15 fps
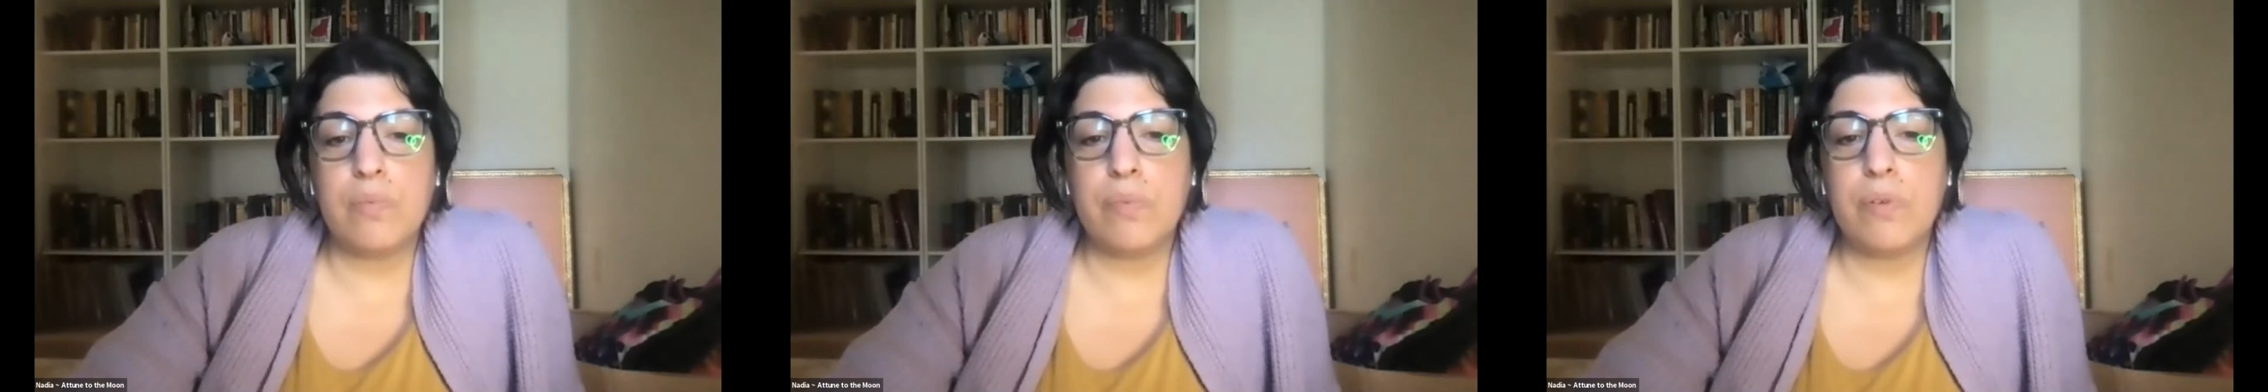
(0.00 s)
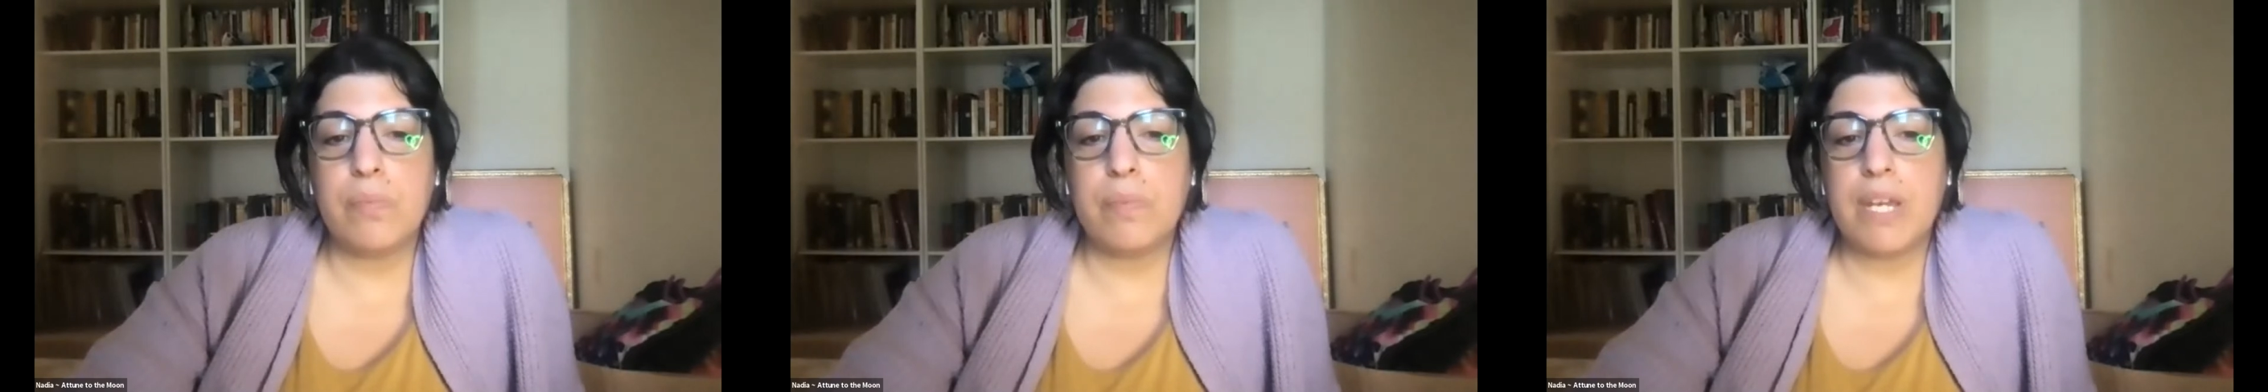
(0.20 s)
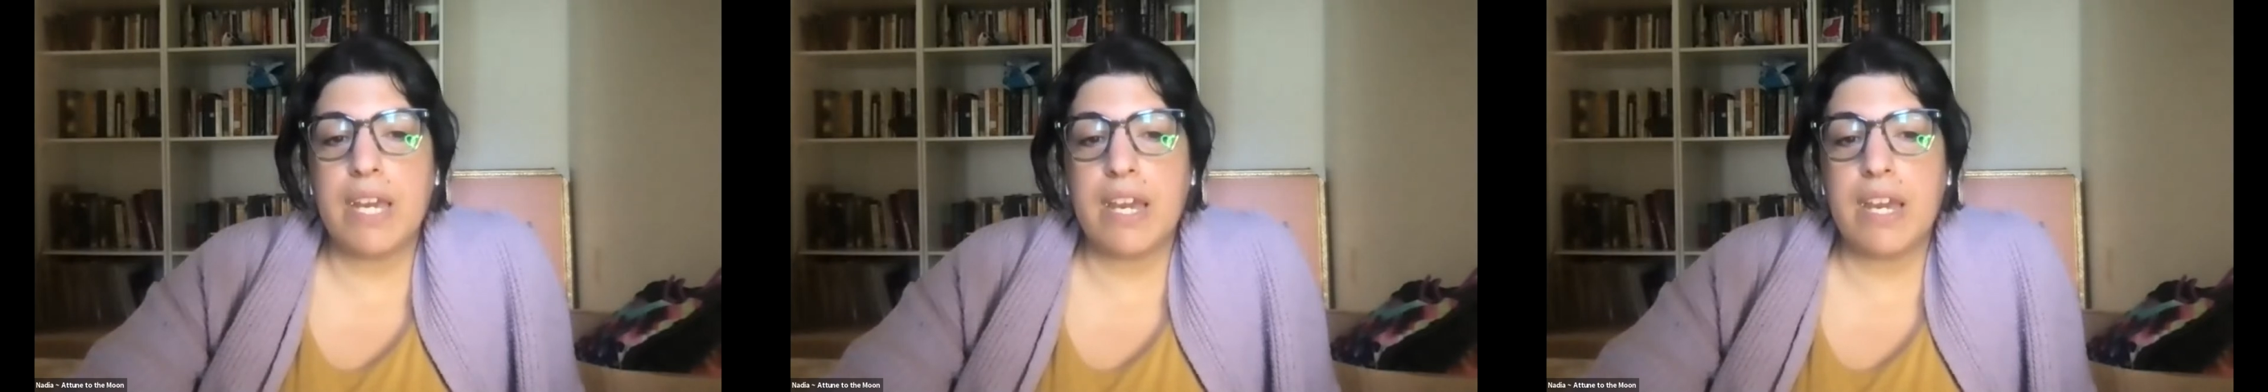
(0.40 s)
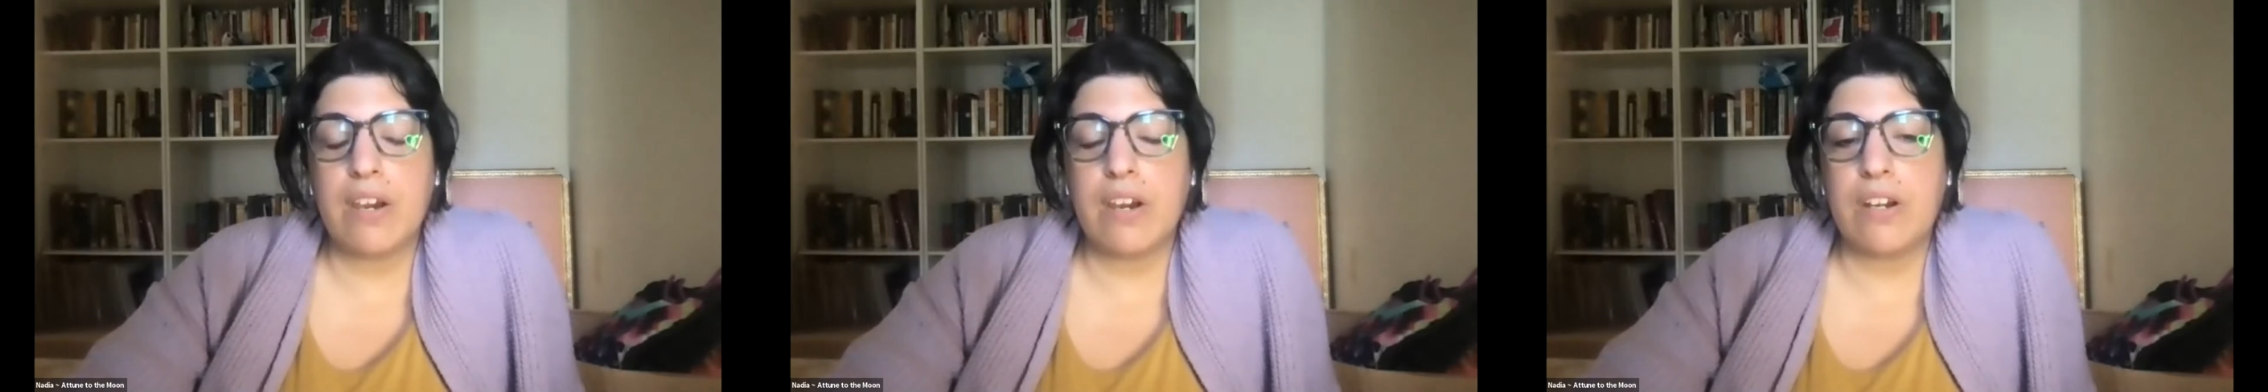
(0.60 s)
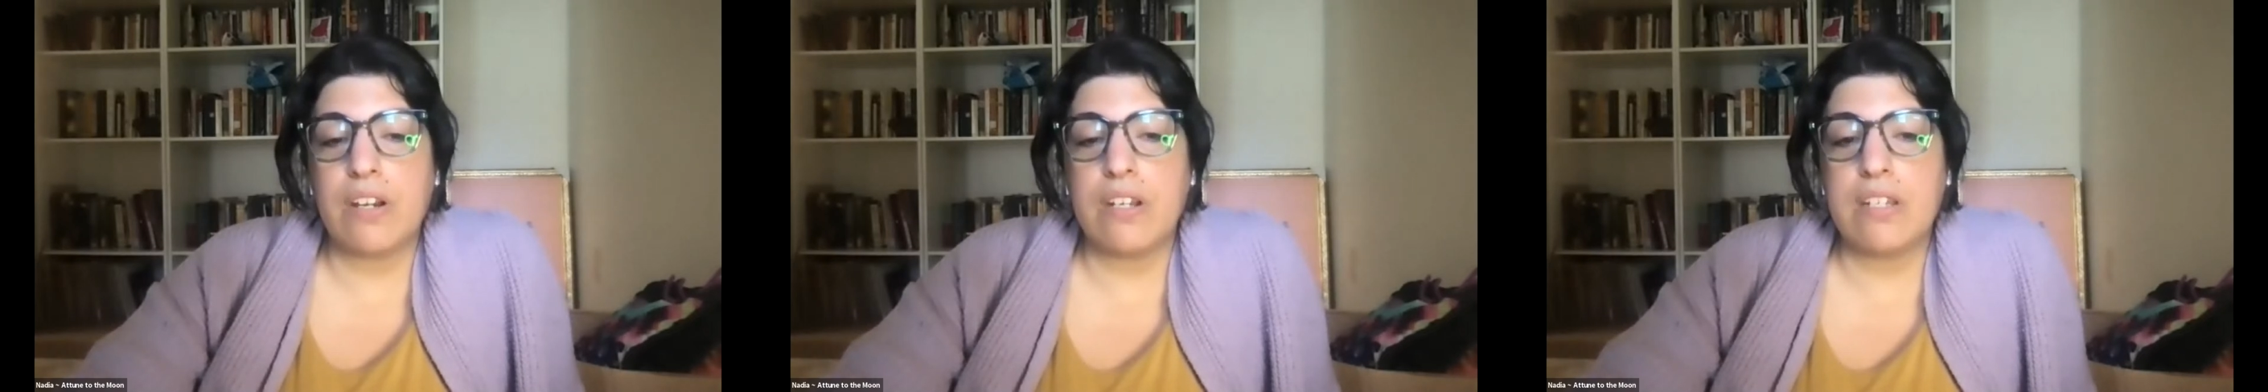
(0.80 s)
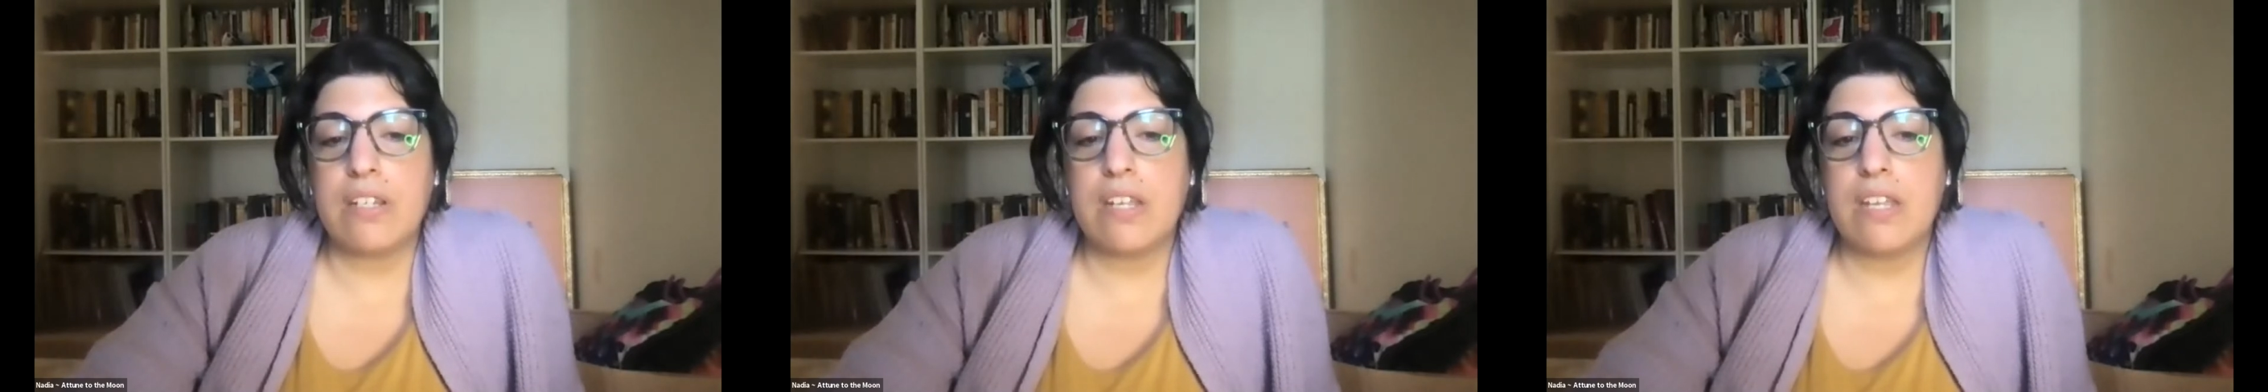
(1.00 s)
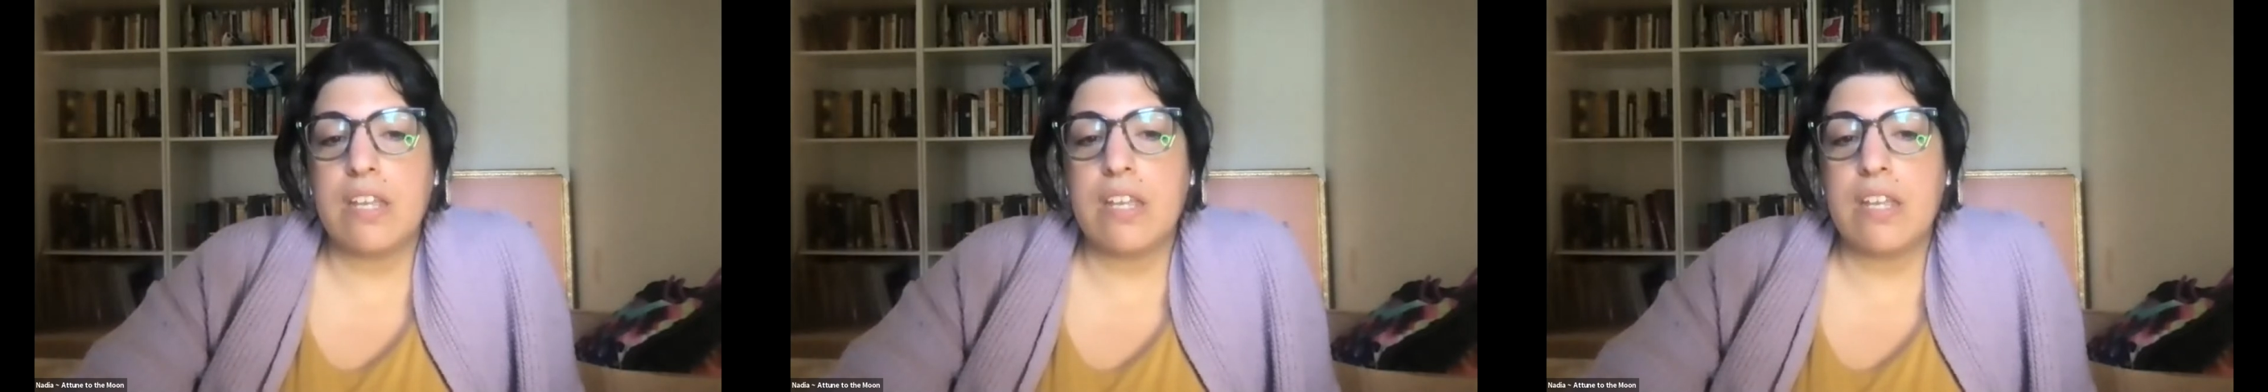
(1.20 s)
prepared